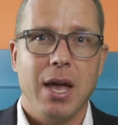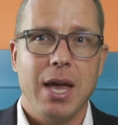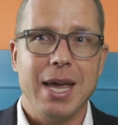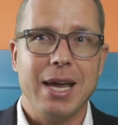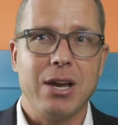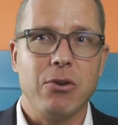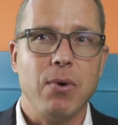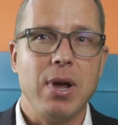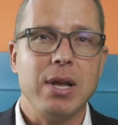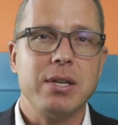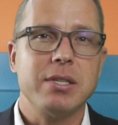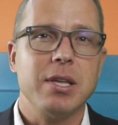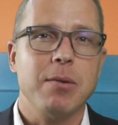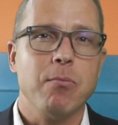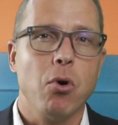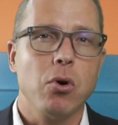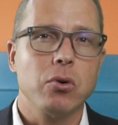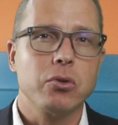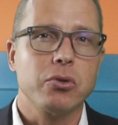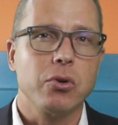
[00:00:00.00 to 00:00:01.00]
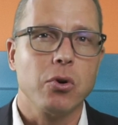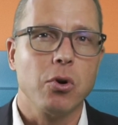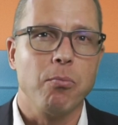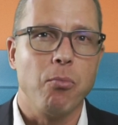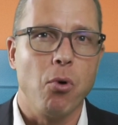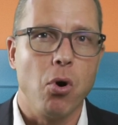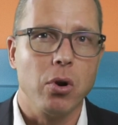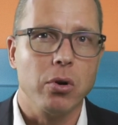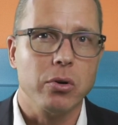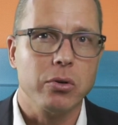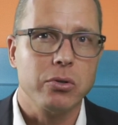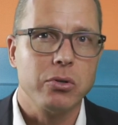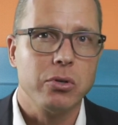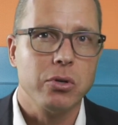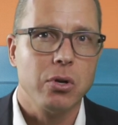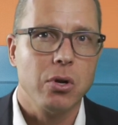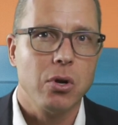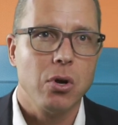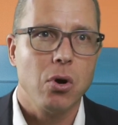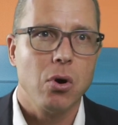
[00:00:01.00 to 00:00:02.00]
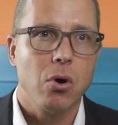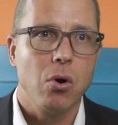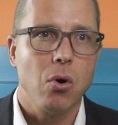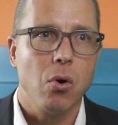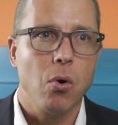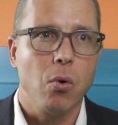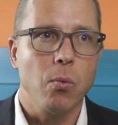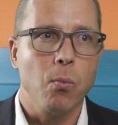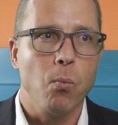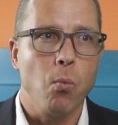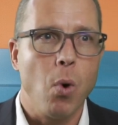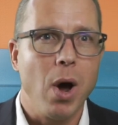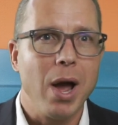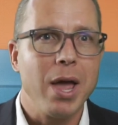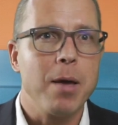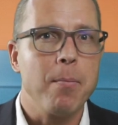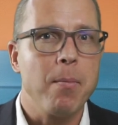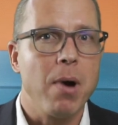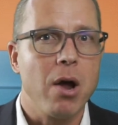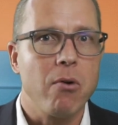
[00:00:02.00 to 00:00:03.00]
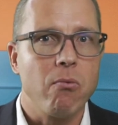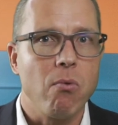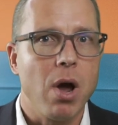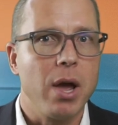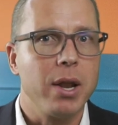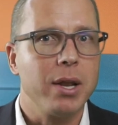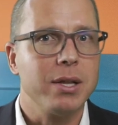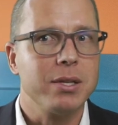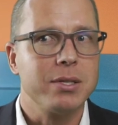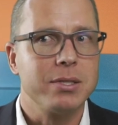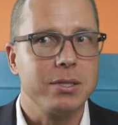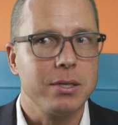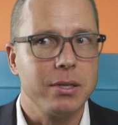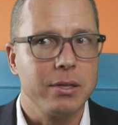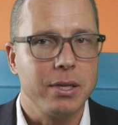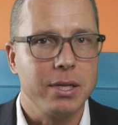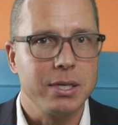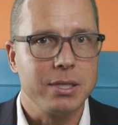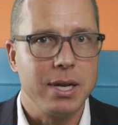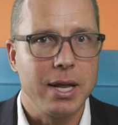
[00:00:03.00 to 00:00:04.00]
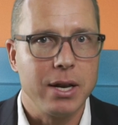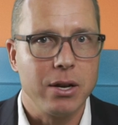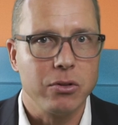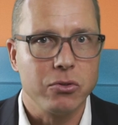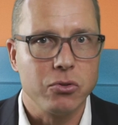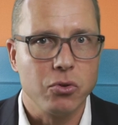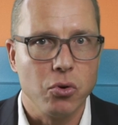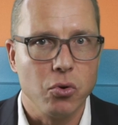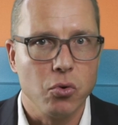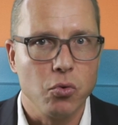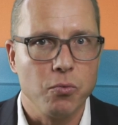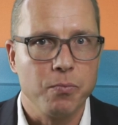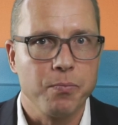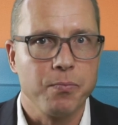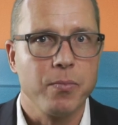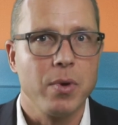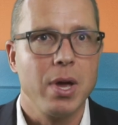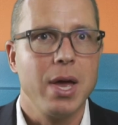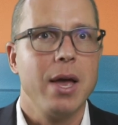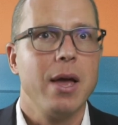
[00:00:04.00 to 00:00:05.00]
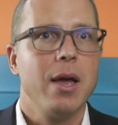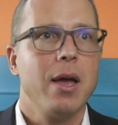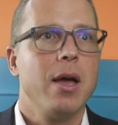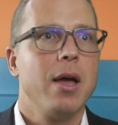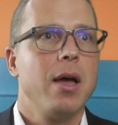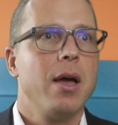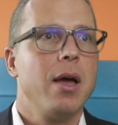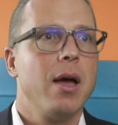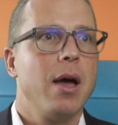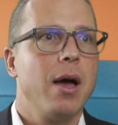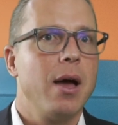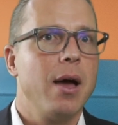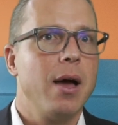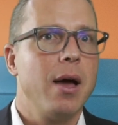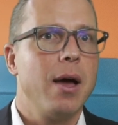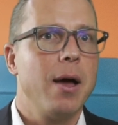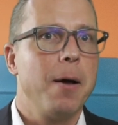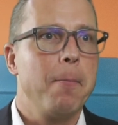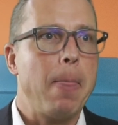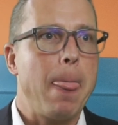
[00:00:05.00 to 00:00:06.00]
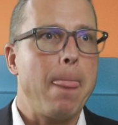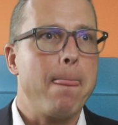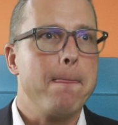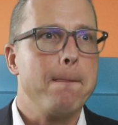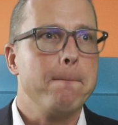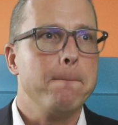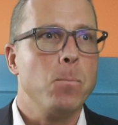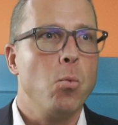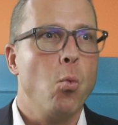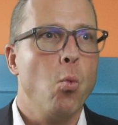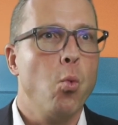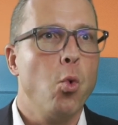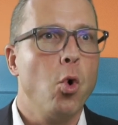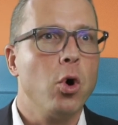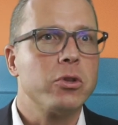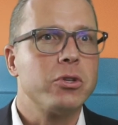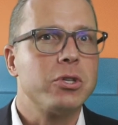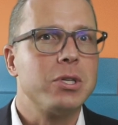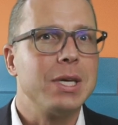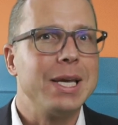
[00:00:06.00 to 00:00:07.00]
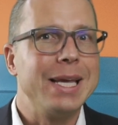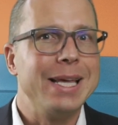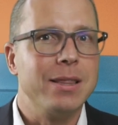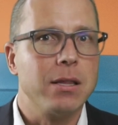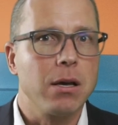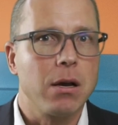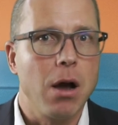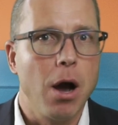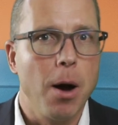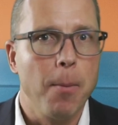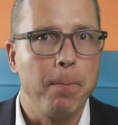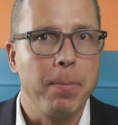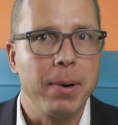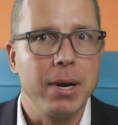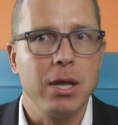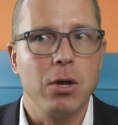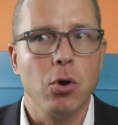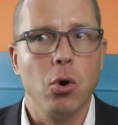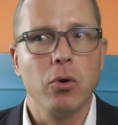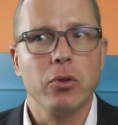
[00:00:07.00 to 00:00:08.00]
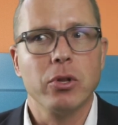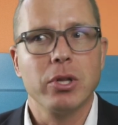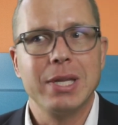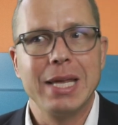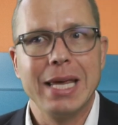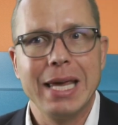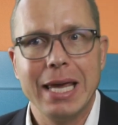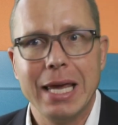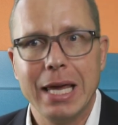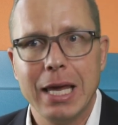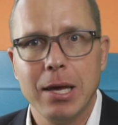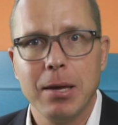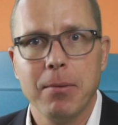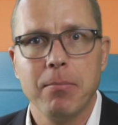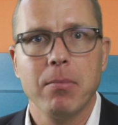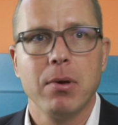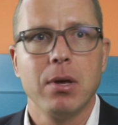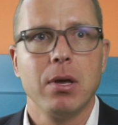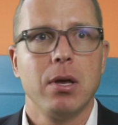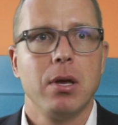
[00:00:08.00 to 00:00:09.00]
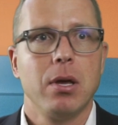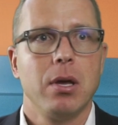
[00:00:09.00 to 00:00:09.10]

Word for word: It creates the emotional bond on why am I writing this, this letter to you? Um, what in the company or the team